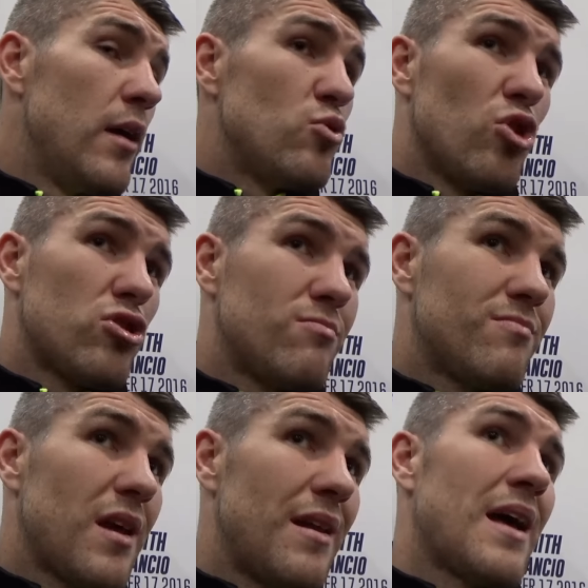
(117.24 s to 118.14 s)
just
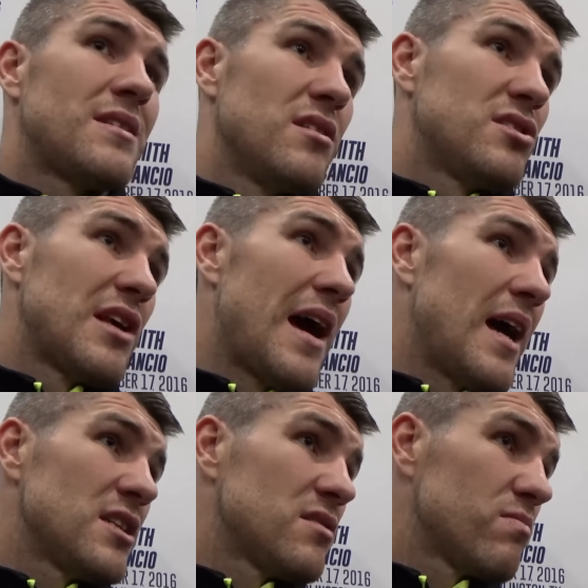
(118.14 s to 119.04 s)
the natural
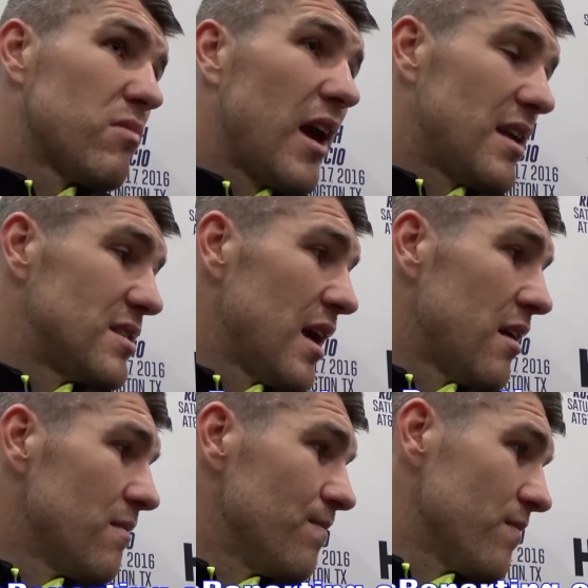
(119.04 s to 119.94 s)
size kicked in,
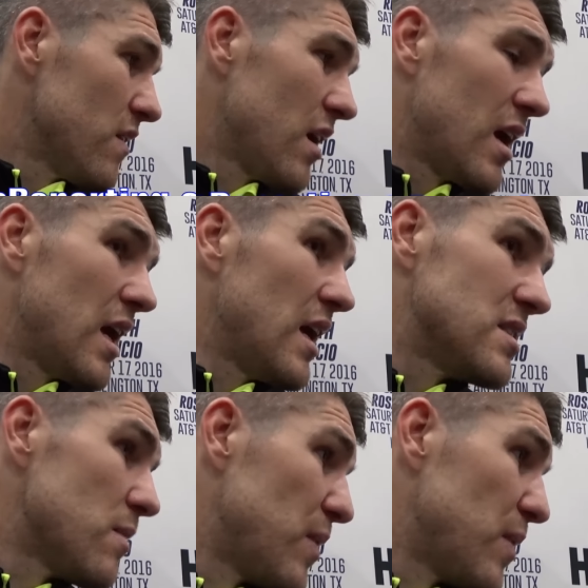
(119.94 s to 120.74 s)
and he's a